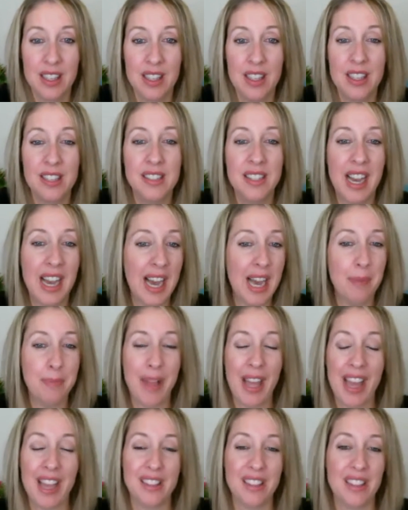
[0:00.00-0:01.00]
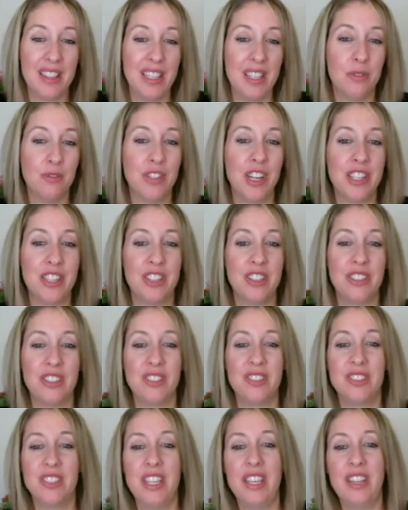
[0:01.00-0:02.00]
Top athlete
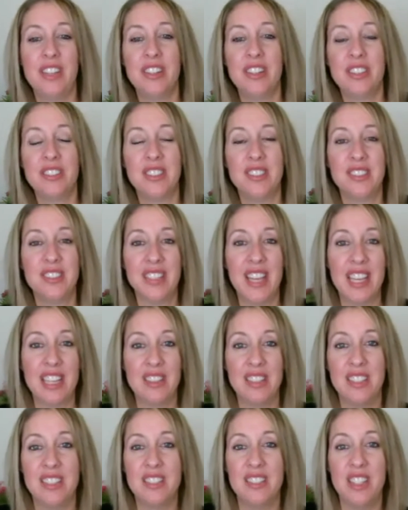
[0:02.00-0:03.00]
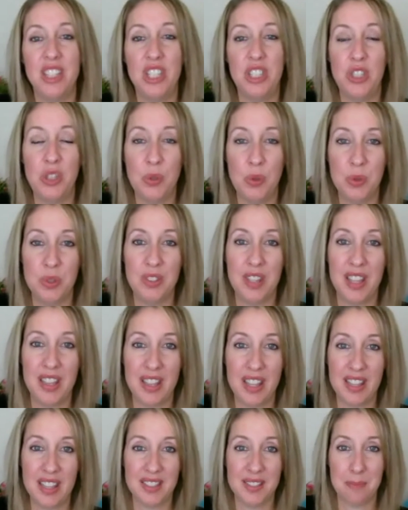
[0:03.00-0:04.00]
runners, skiers, and cyclists use
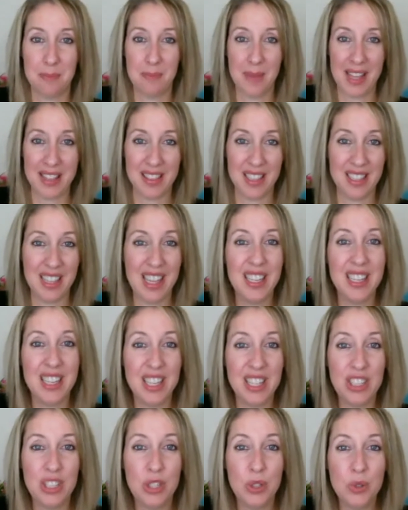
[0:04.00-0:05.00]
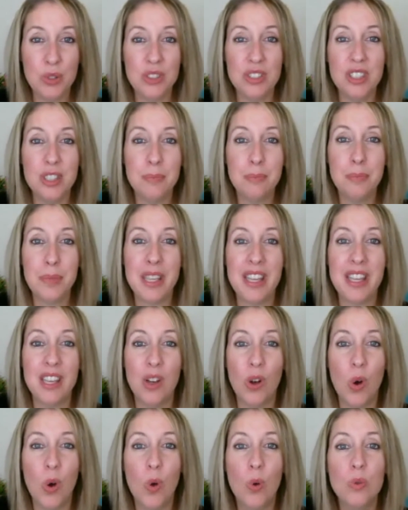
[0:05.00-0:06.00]
this method. And it used to
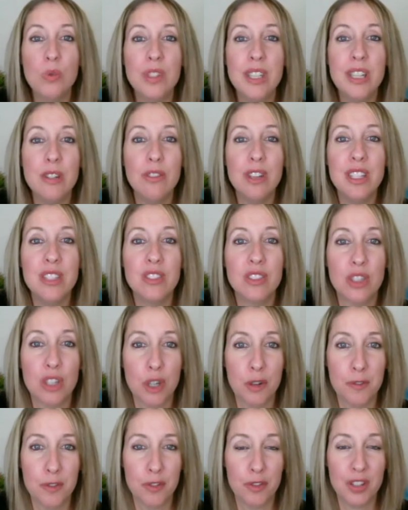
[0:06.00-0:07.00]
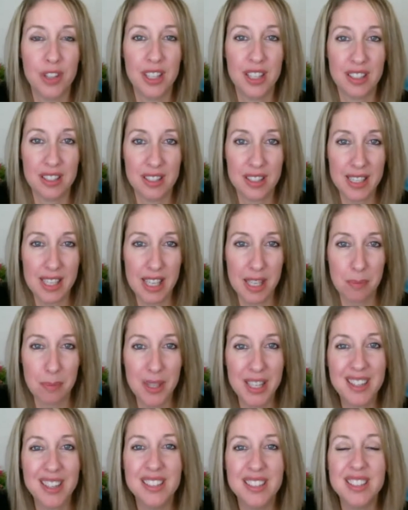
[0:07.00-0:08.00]
be only reserved for the elite
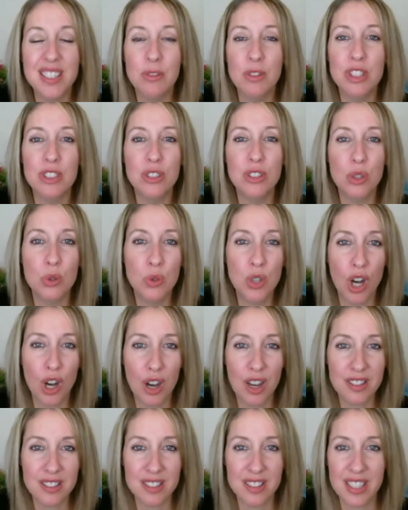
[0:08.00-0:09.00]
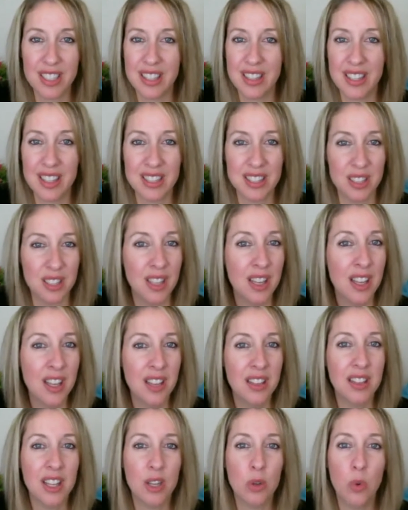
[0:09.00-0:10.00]
because it was too costly. The
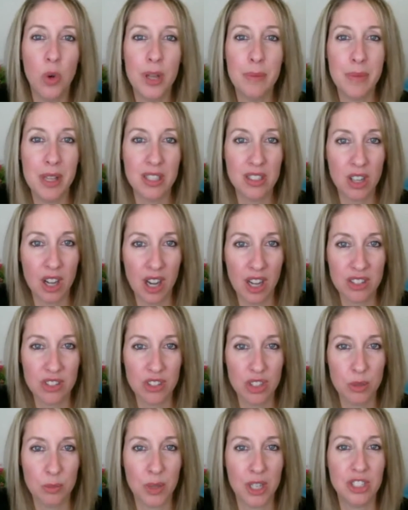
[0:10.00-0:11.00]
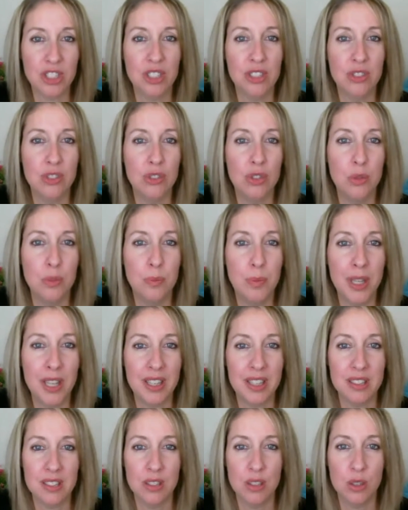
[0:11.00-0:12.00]
equipment costs too much. It's too
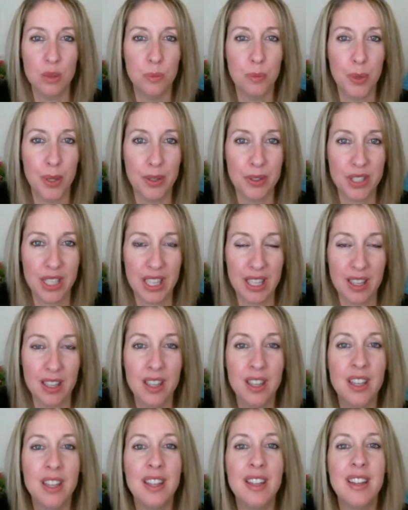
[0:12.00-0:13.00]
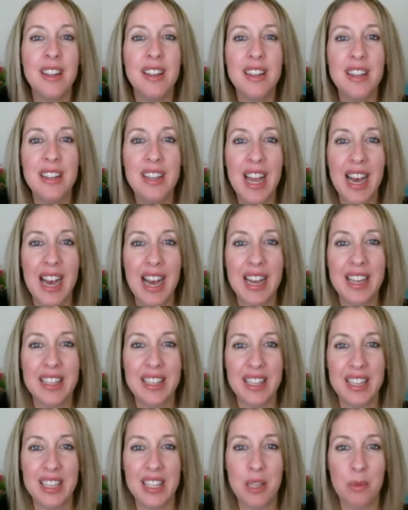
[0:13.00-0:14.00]
big. It's too bulky. Not
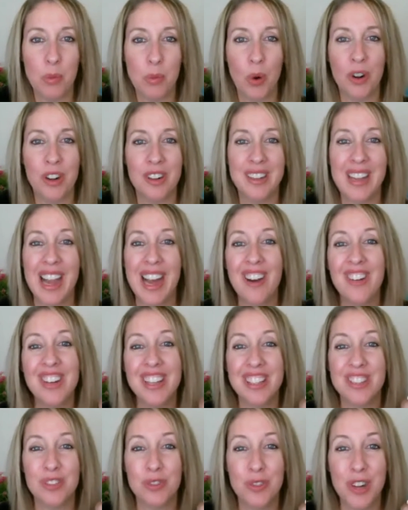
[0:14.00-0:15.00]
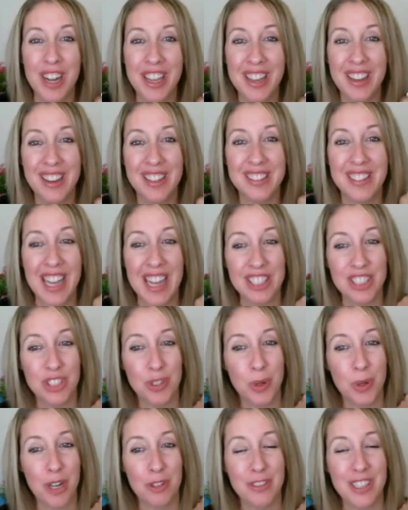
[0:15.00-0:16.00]
anymore. Now it's right attached
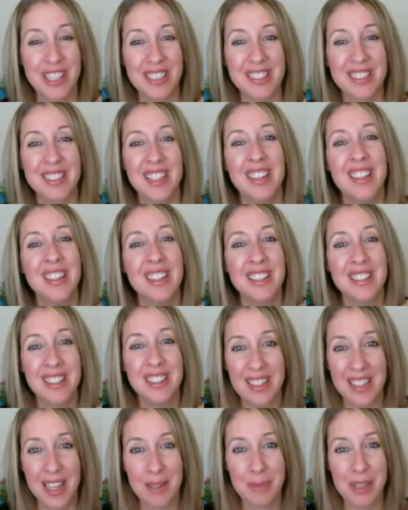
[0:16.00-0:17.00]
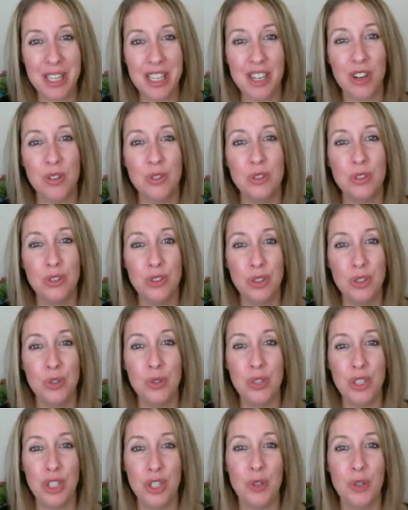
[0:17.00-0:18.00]
to our wrist. Let me know,
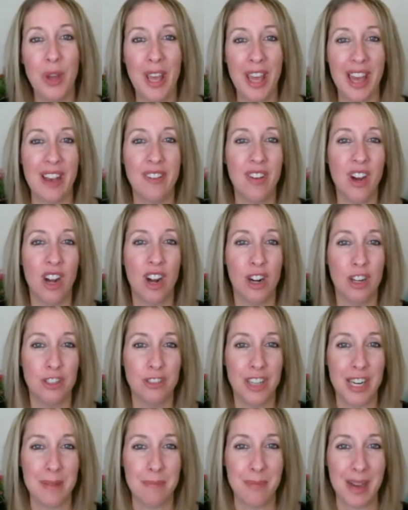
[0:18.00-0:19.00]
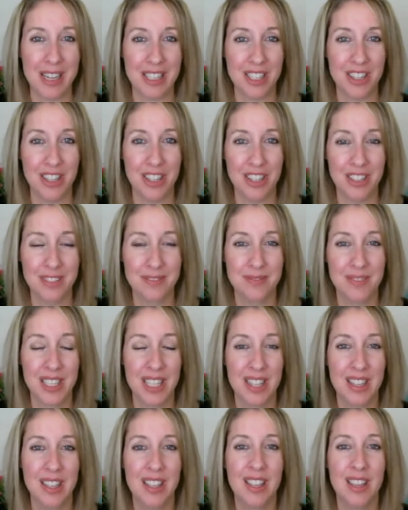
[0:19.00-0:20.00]
do you have a heart rate monitor?
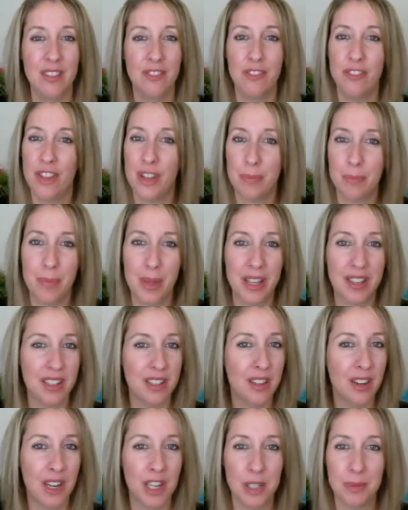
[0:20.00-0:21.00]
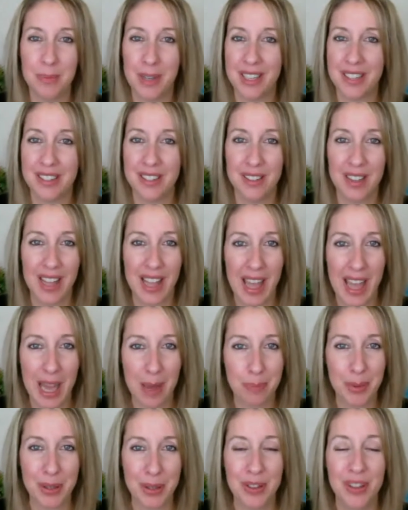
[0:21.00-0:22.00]
Fitbit, Garmin,
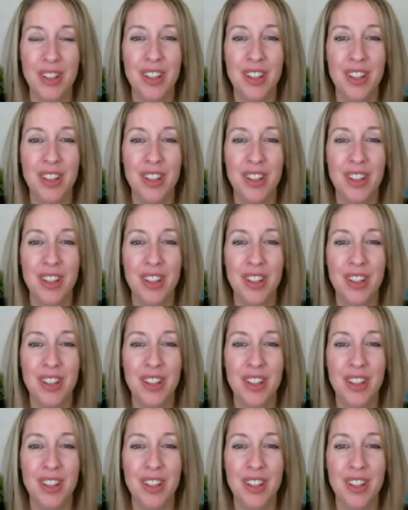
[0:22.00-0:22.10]
Apple,